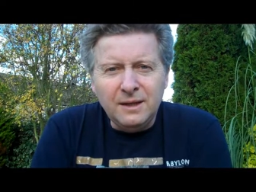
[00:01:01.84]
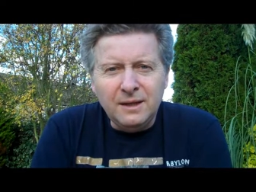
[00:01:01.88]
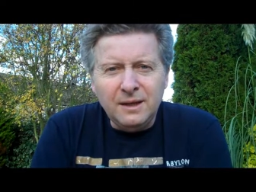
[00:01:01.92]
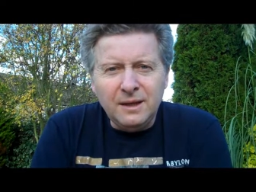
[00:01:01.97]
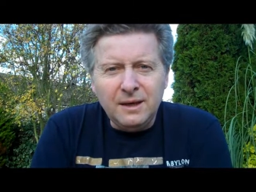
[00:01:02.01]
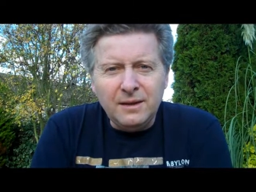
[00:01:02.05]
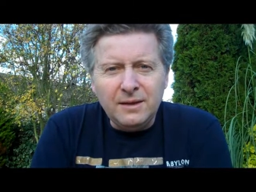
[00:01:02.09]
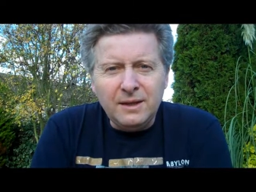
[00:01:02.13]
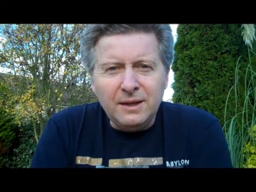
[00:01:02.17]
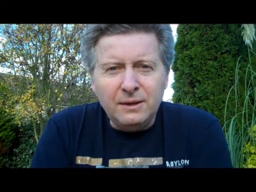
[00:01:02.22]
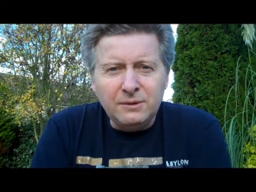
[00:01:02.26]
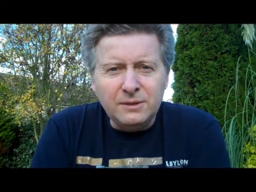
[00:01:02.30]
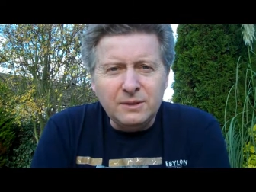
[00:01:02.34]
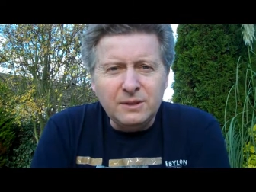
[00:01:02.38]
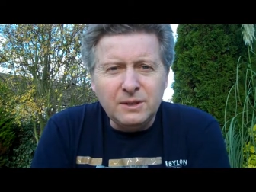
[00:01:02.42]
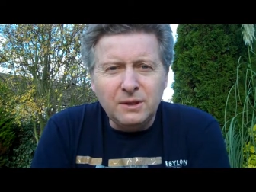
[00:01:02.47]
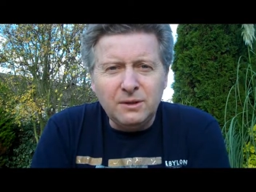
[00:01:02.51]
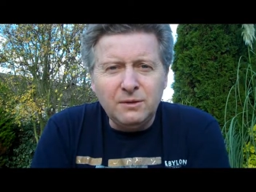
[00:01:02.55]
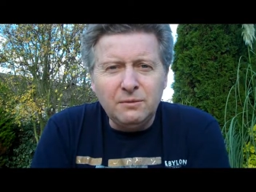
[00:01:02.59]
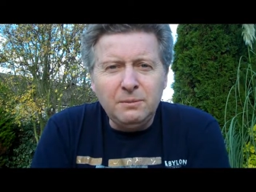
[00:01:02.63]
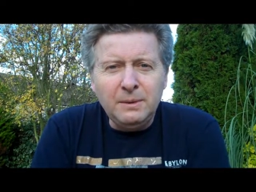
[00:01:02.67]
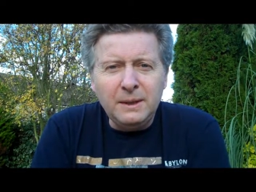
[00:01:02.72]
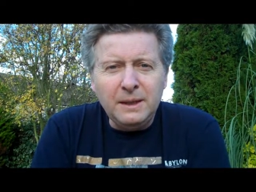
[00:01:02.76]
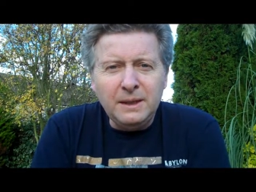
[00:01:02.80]
and that would still
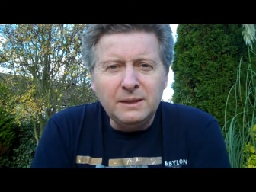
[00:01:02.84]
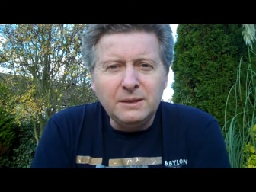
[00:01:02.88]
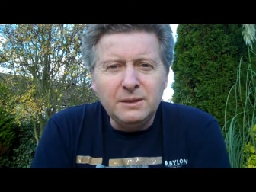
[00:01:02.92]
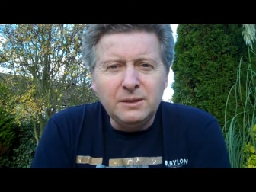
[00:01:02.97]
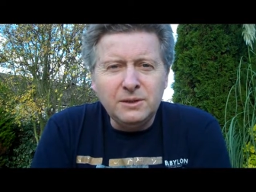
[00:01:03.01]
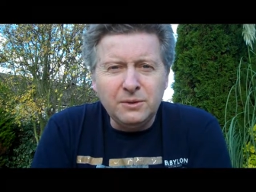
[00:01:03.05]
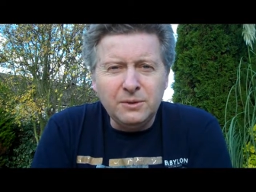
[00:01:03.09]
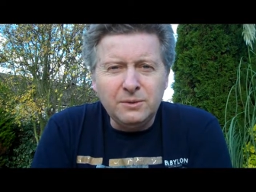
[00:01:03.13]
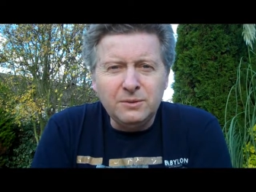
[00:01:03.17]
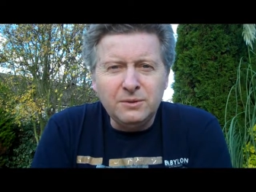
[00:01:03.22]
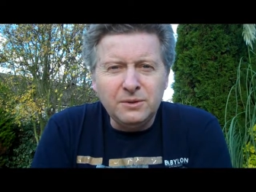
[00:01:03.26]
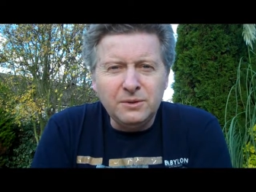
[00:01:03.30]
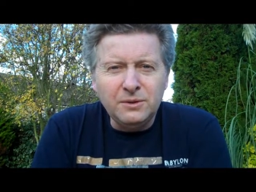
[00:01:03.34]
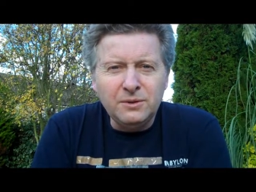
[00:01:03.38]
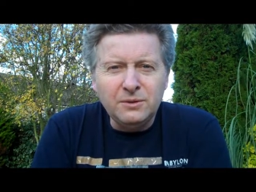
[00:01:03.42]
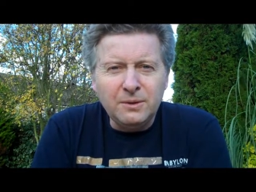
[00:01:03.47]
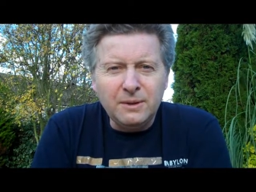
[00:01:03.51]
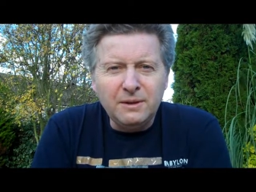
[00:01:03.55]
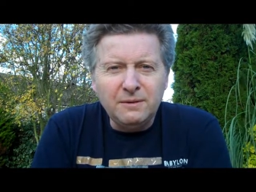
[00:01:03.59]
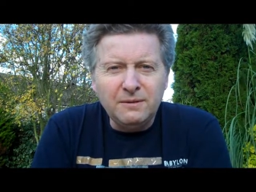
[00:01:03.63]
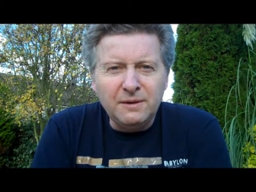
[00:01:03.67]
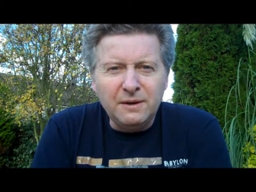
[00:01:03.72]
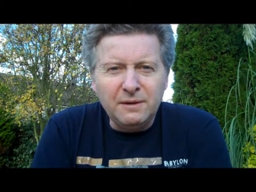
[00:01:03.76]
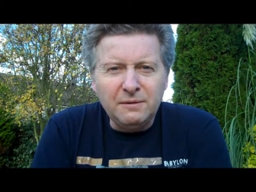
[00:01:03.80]
have been
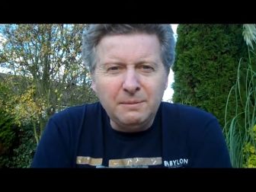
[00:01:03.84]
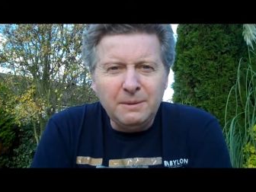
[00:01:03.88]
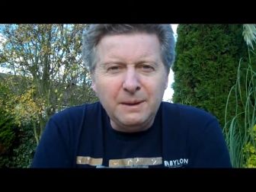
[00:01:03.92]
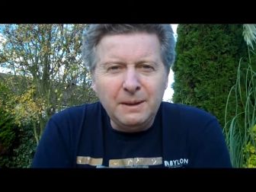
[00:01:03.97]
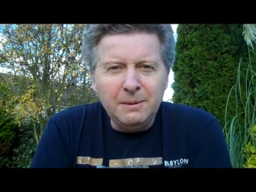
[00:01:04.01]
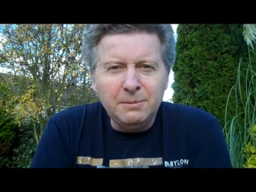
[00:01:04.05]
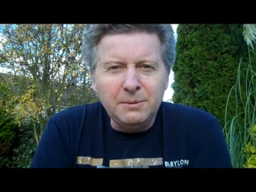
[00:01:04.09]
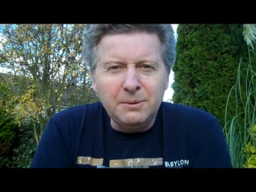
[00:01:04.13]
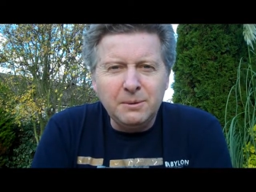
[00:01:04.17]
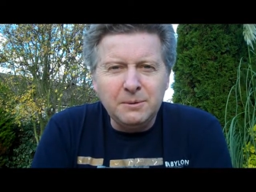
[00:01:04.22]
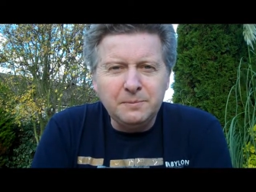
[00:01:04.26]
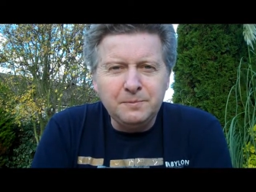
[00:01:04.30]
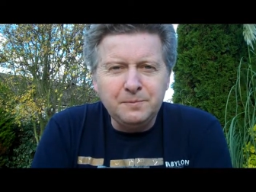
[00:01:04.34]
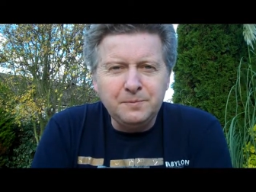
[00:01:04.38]
225 people.